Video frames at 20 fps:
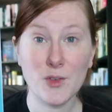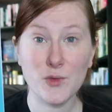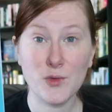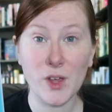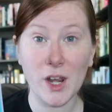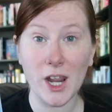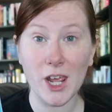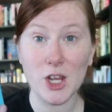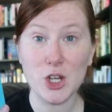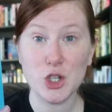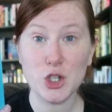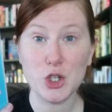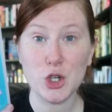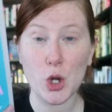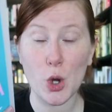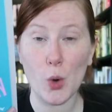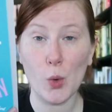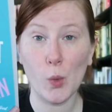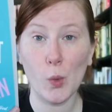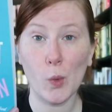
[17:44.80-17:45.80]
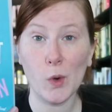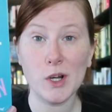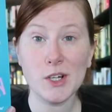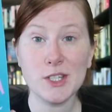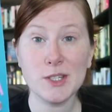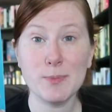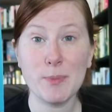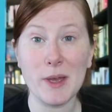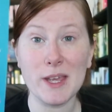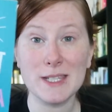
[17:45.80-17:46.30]
finished
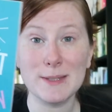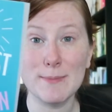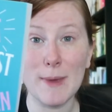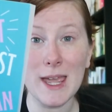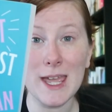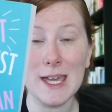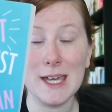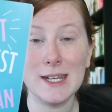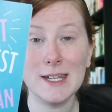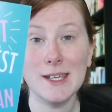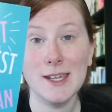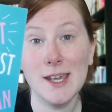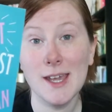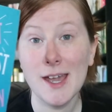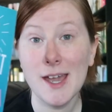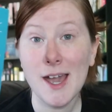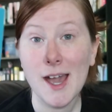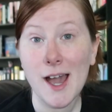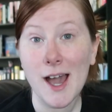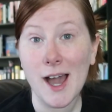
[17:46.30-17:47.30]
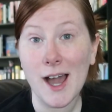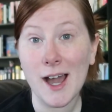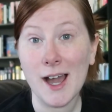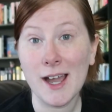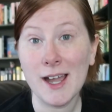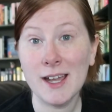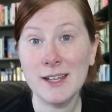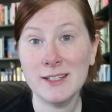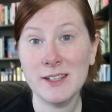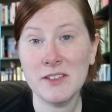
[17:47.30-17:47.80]
Worst Best Man.
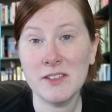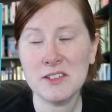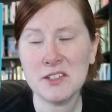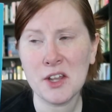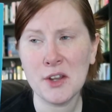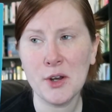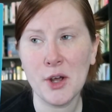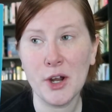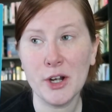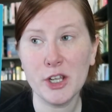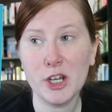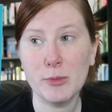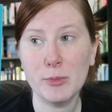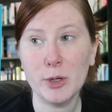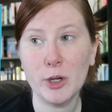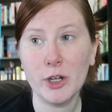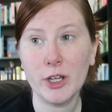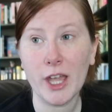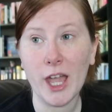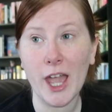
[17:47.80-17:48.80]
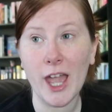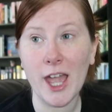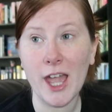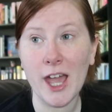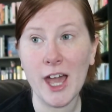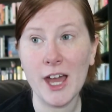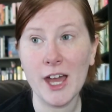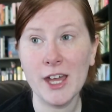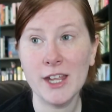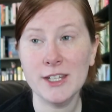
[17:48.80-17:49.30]
I did this on audiobook,
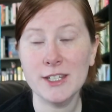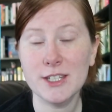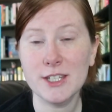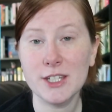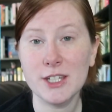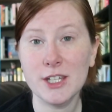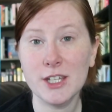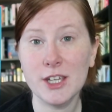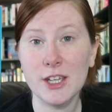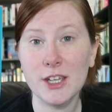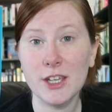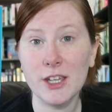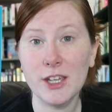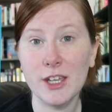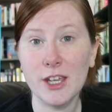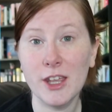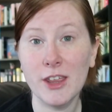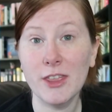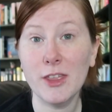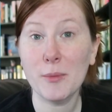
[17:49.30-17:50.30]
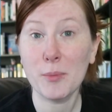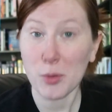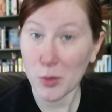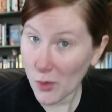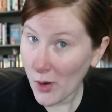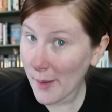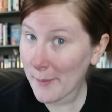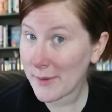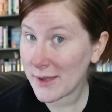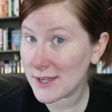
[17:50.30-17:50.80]
and the
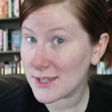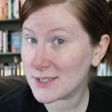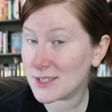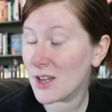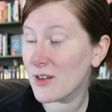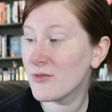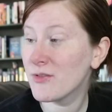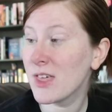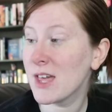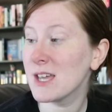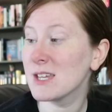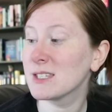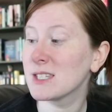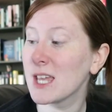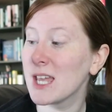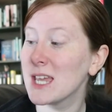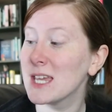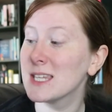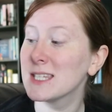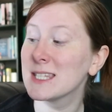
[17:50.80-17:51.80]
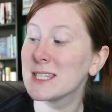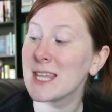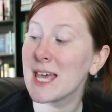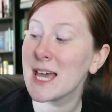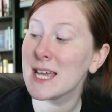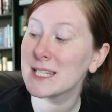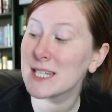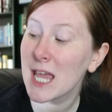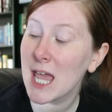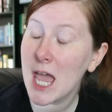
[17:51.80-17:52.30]
premise of this is
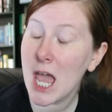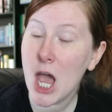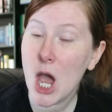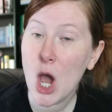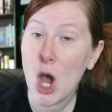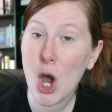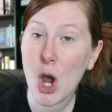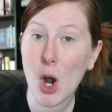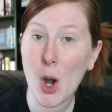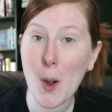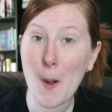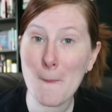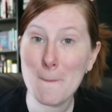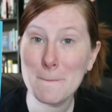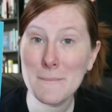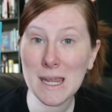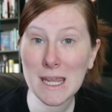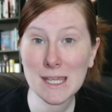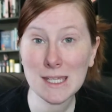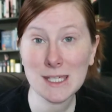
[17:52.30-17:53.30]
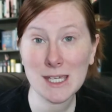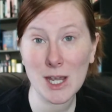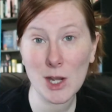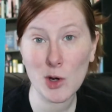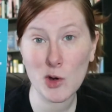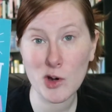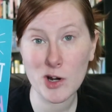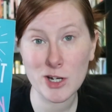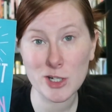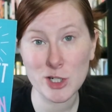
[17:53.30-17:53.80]
that our main
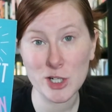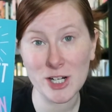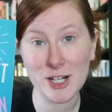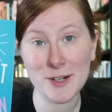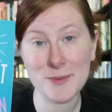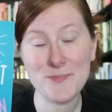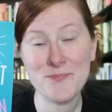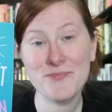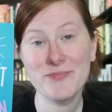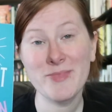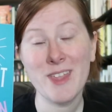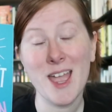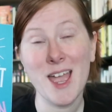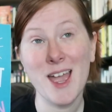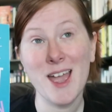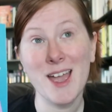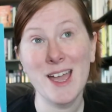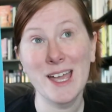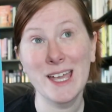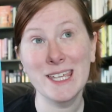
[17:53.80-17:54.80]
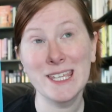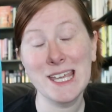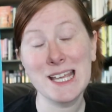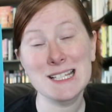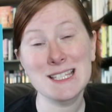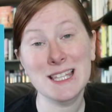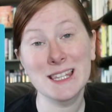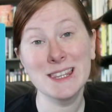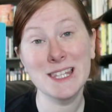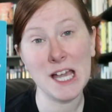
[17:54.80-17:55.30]
character
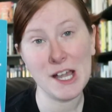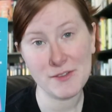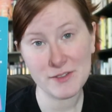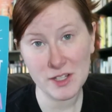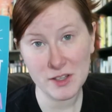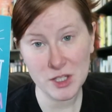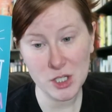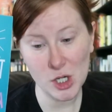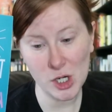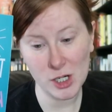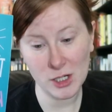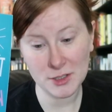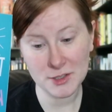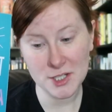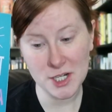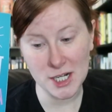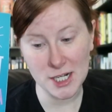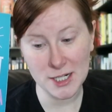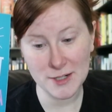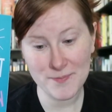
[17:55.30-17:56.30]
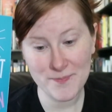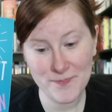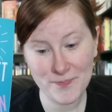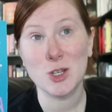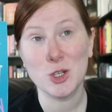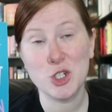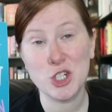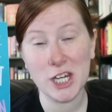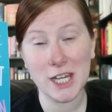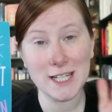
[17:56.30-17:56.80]
gets left at the altar.
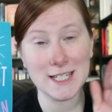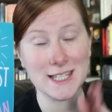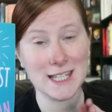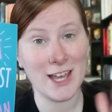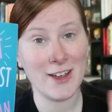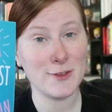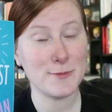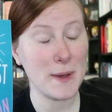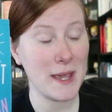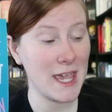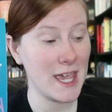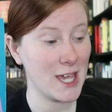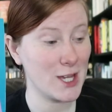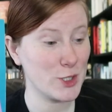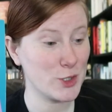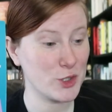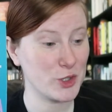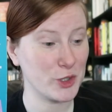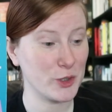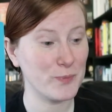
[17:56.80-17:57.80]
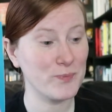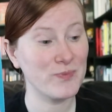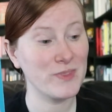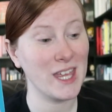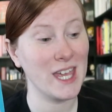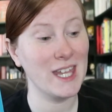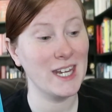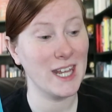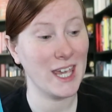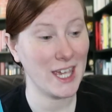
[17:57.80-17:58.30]
So she gets left by Andrew,
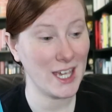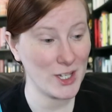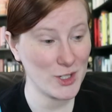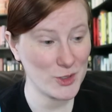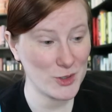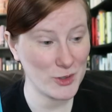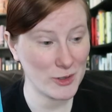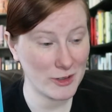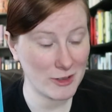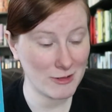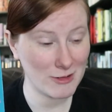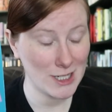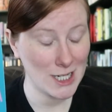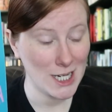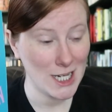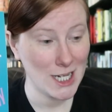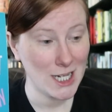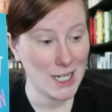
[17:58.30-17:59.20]
and Andrew